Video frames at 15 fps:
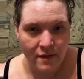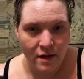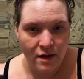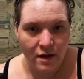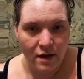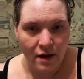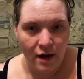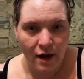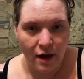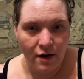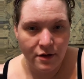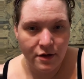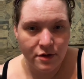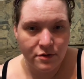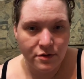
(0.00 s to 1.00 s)
How do you
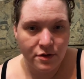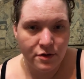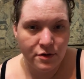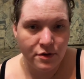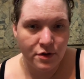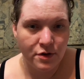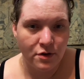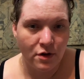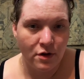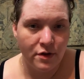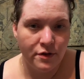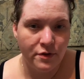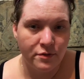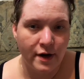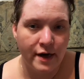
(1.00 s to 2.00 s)
know you're on the
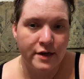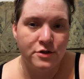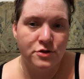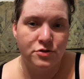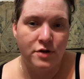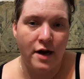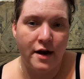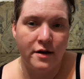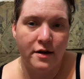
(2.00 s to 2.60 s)
right track?